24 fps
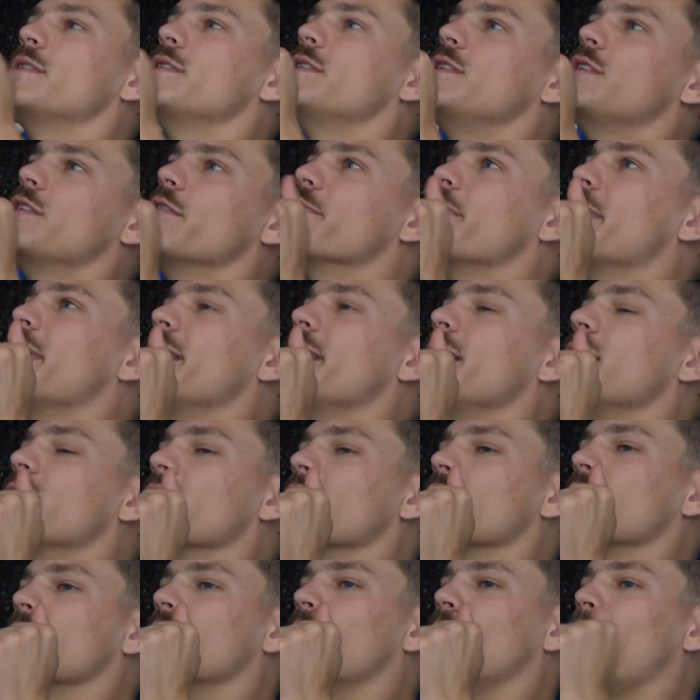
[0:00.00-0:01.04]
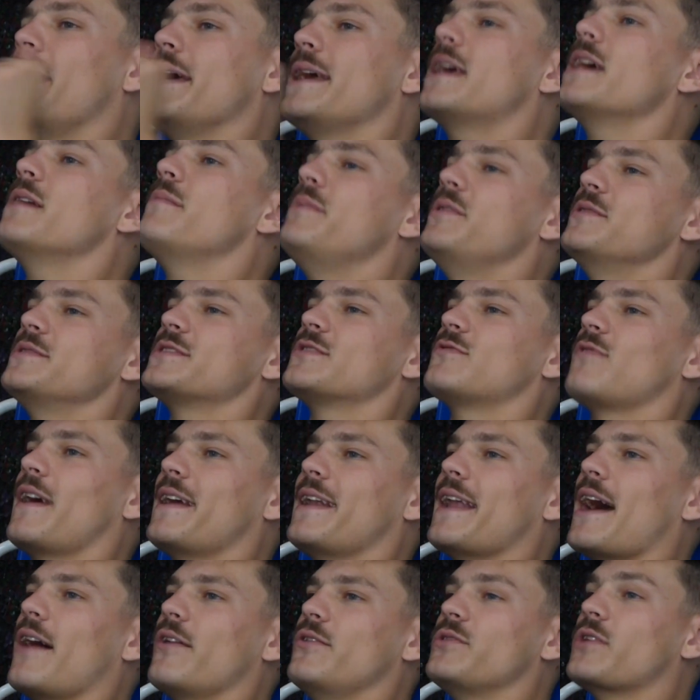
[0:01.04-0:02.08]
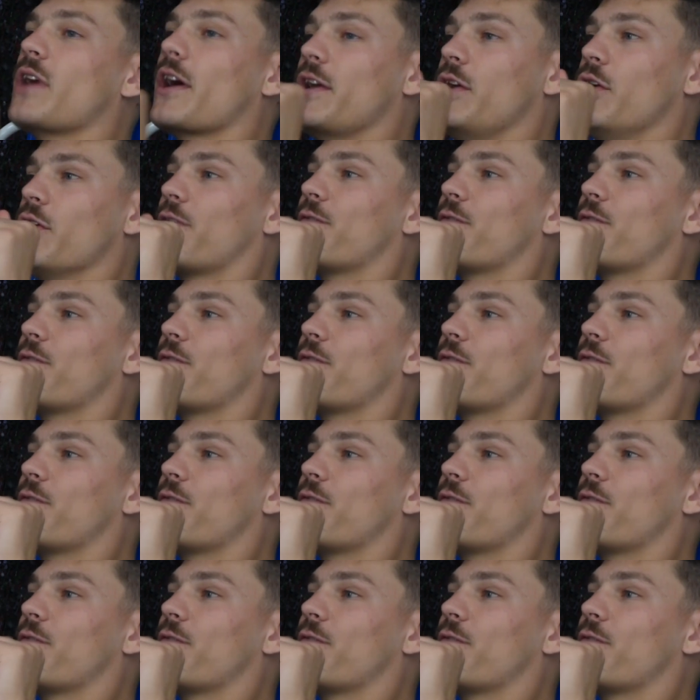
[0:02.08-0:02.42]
you're making music right now. You got your